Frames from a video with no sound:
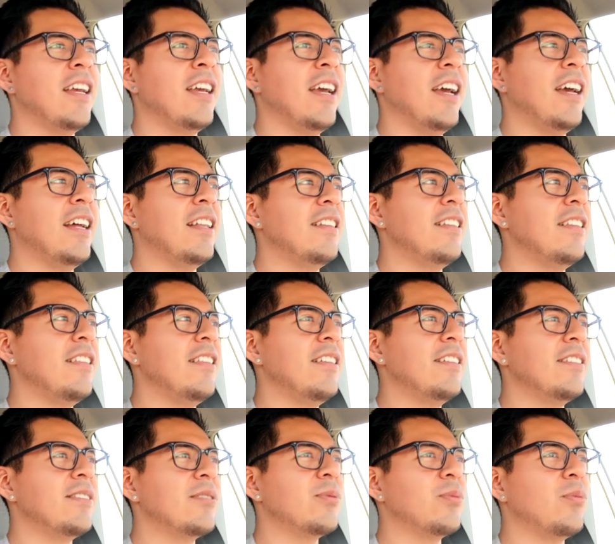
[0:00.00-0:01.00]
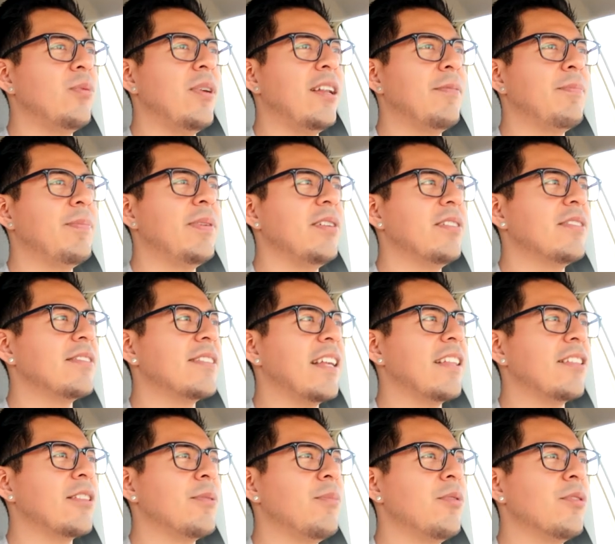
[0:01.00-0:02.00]
And this red pill is
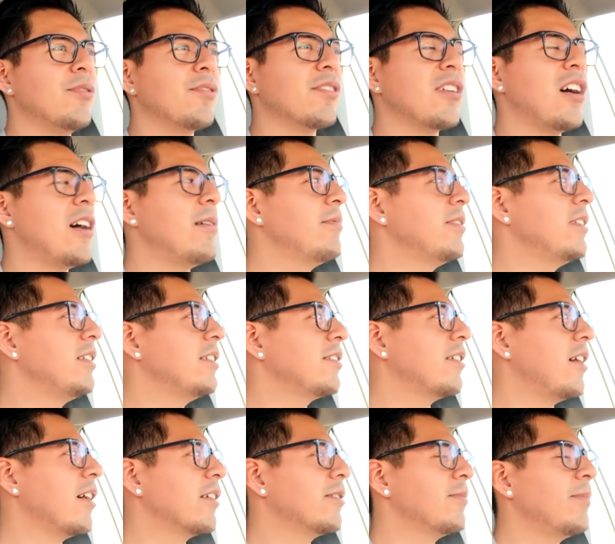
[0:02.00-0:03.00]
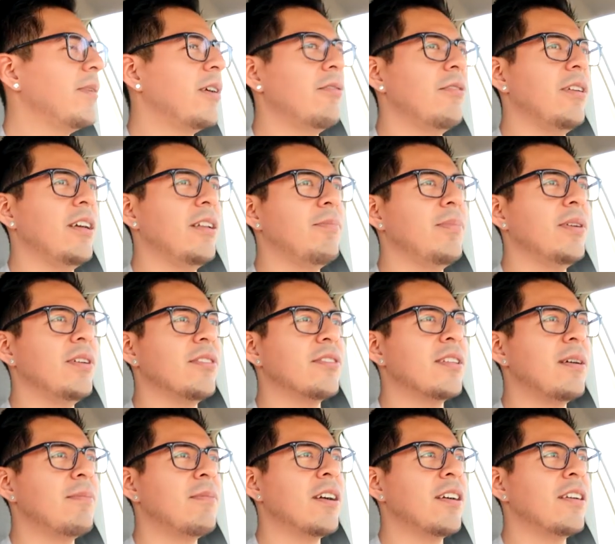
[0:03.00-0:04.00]
like the most commonly talked about red pill.
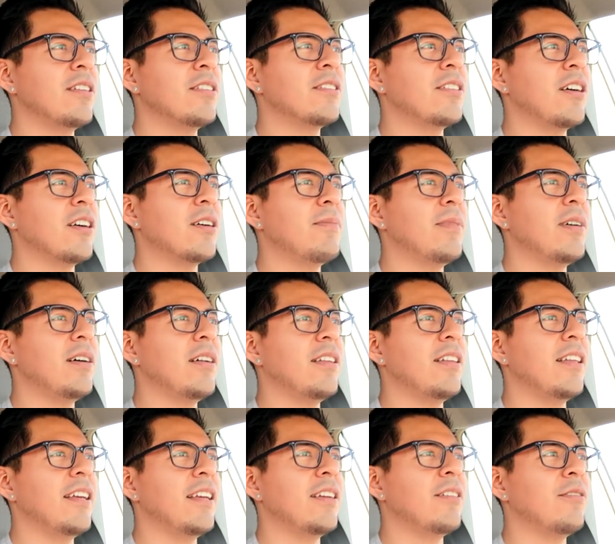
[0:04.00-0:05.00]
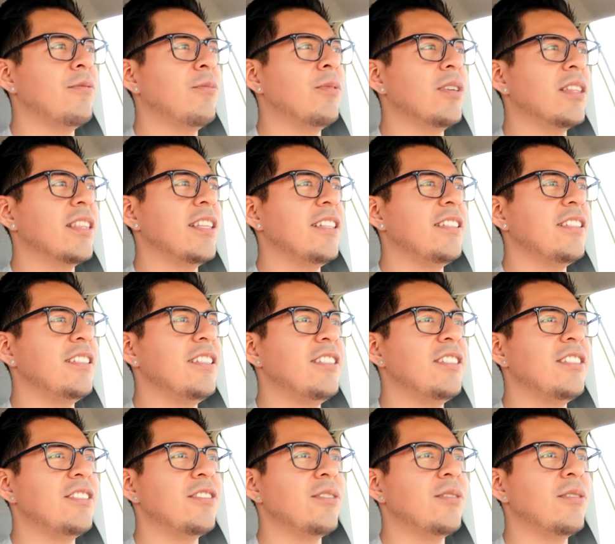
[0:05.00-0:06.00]
So I'm not going to talk about like what they
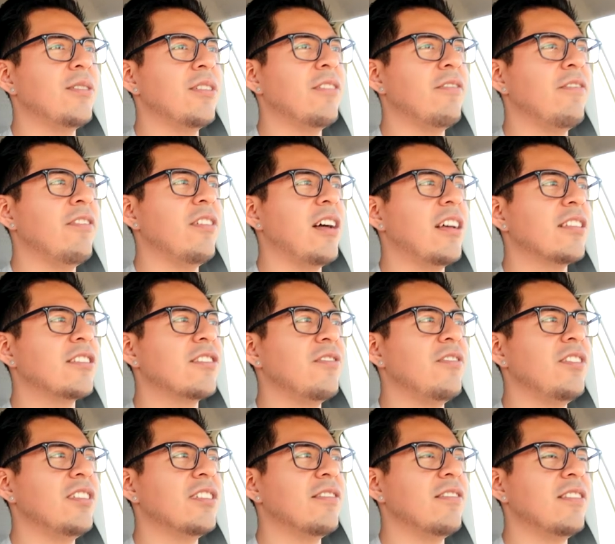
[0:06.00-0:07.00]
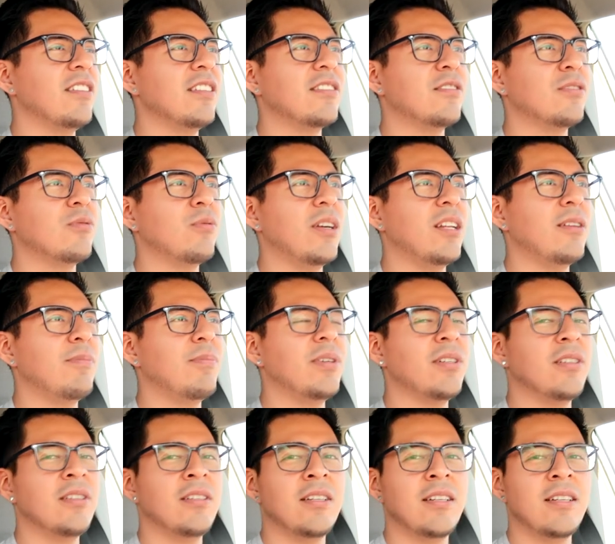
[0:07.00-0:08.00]
teach or the philosophies of this red
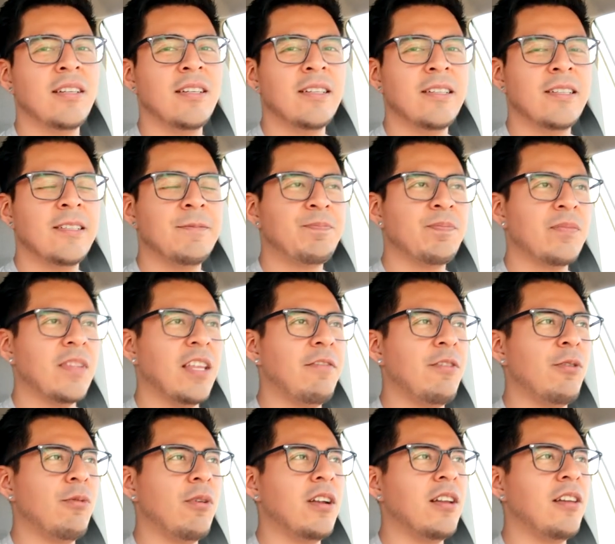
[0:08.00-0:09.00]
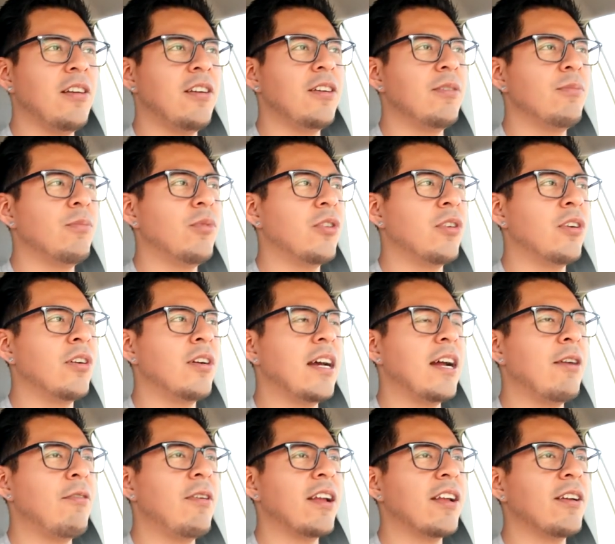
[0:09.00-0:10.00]
pill. If you want to learn more,
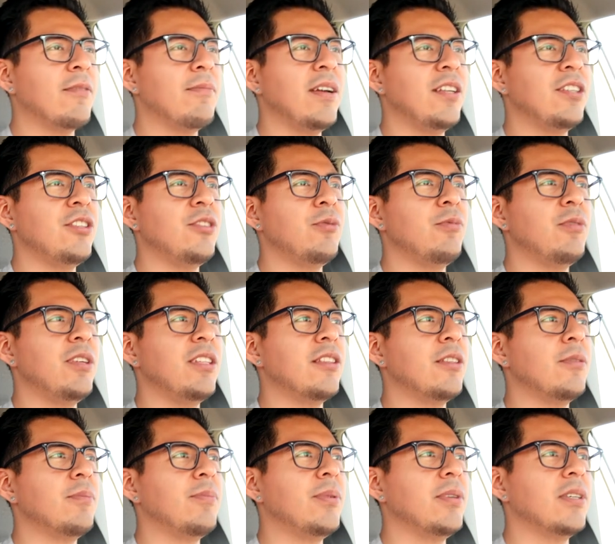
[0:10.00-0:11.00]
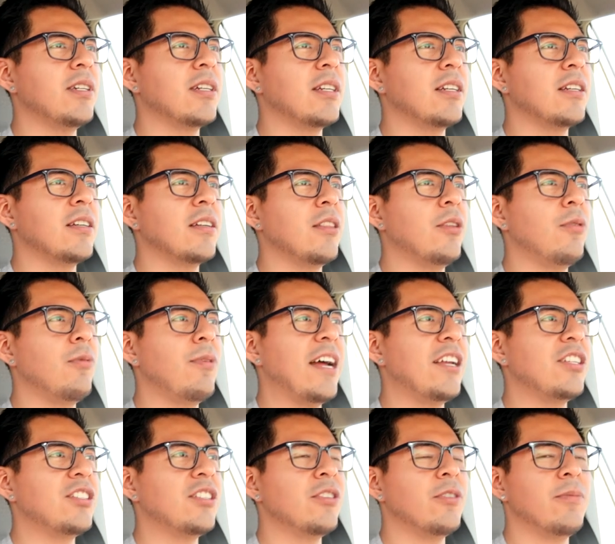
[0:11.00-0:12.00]
I recommend you read the book The
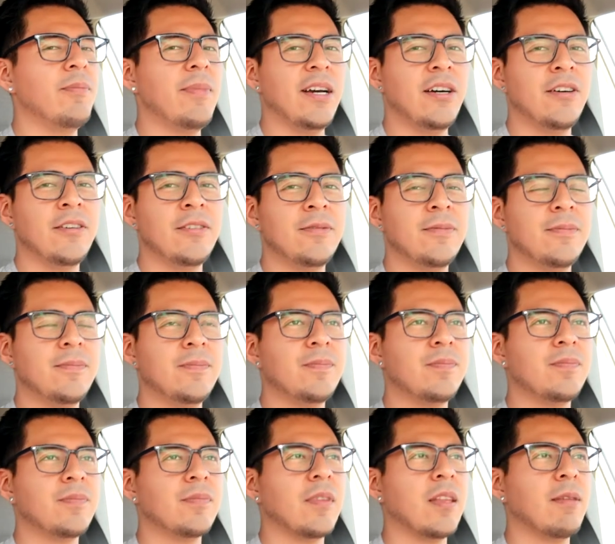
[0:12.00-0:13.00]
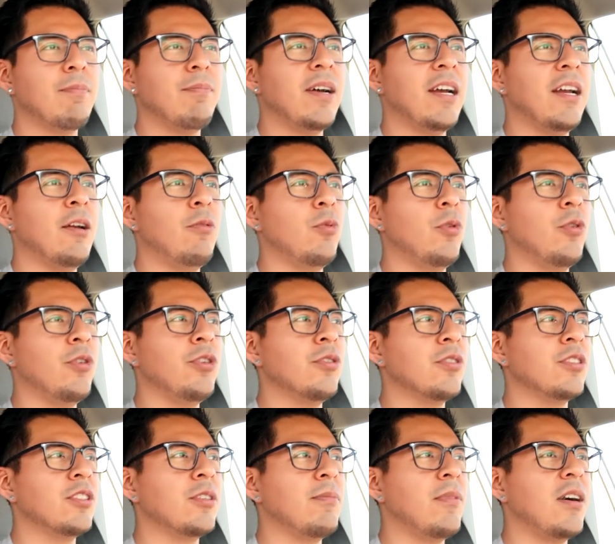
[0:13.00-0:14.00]
Rational Male by
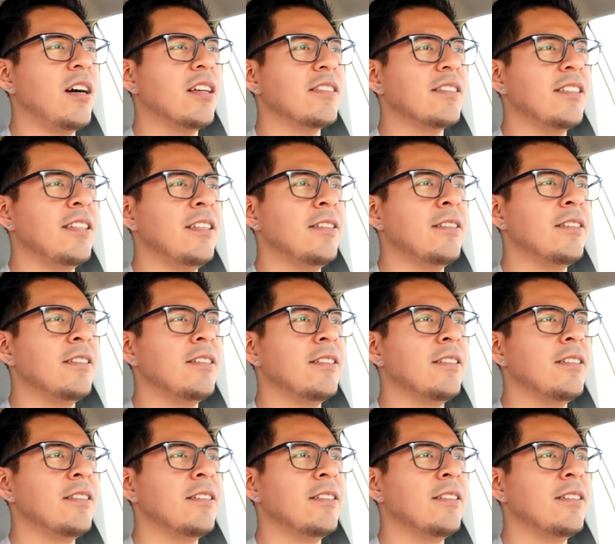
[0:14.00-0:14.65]
Royal Tomasi.